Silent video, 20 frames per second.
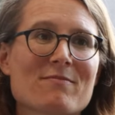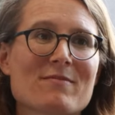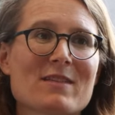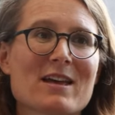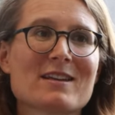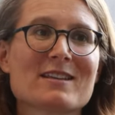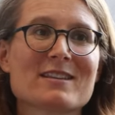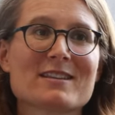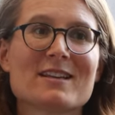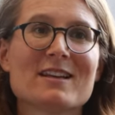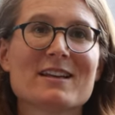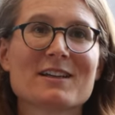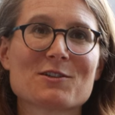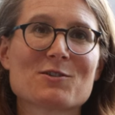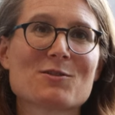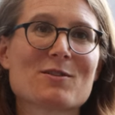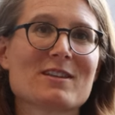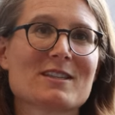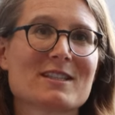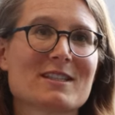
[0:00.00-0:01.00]
That is
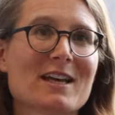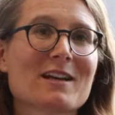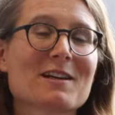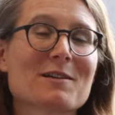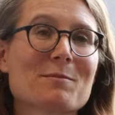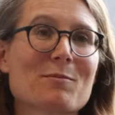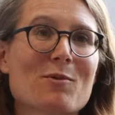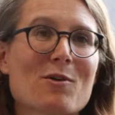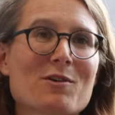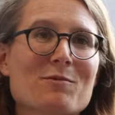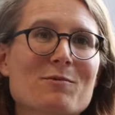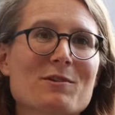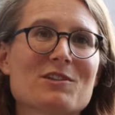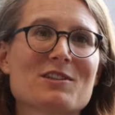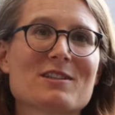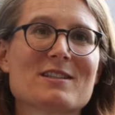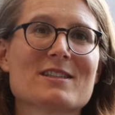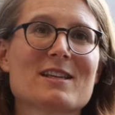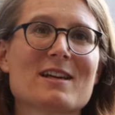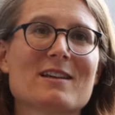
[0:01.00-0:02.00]
linked to the second point,
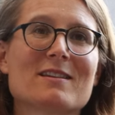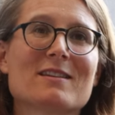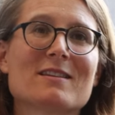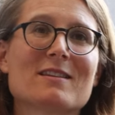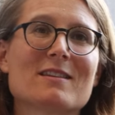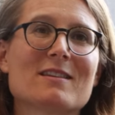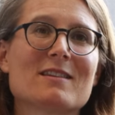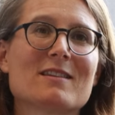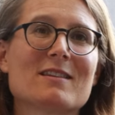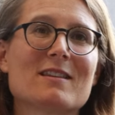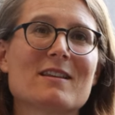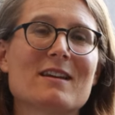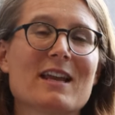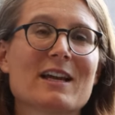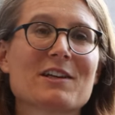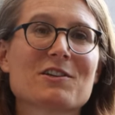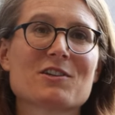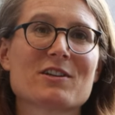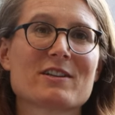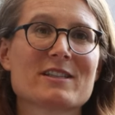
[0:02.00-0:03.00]
which is that the
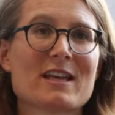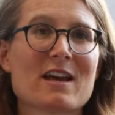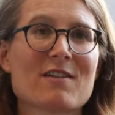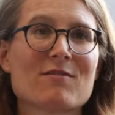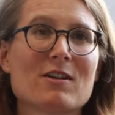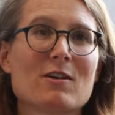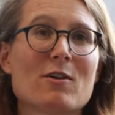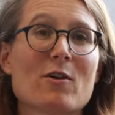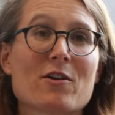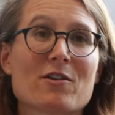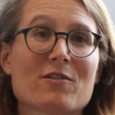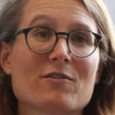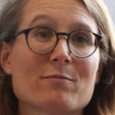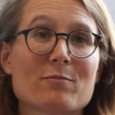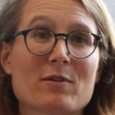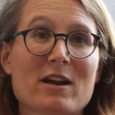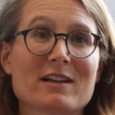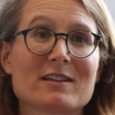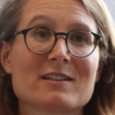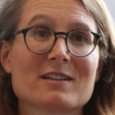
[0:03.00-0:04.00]
lecturers have a lot
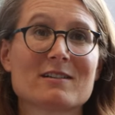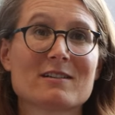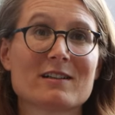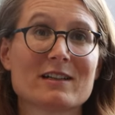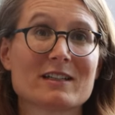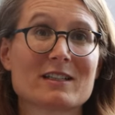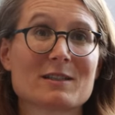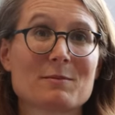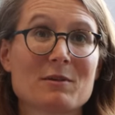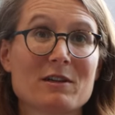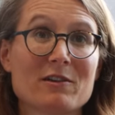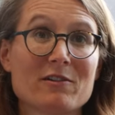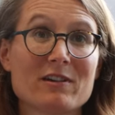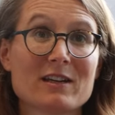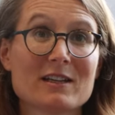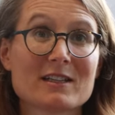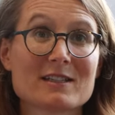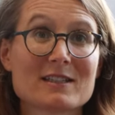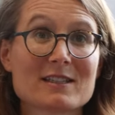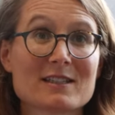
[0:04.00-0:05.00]
of practical
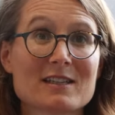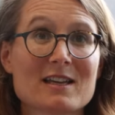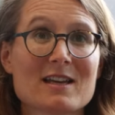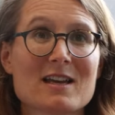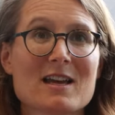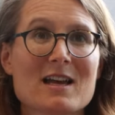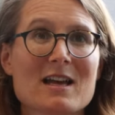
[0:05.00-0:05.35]
experience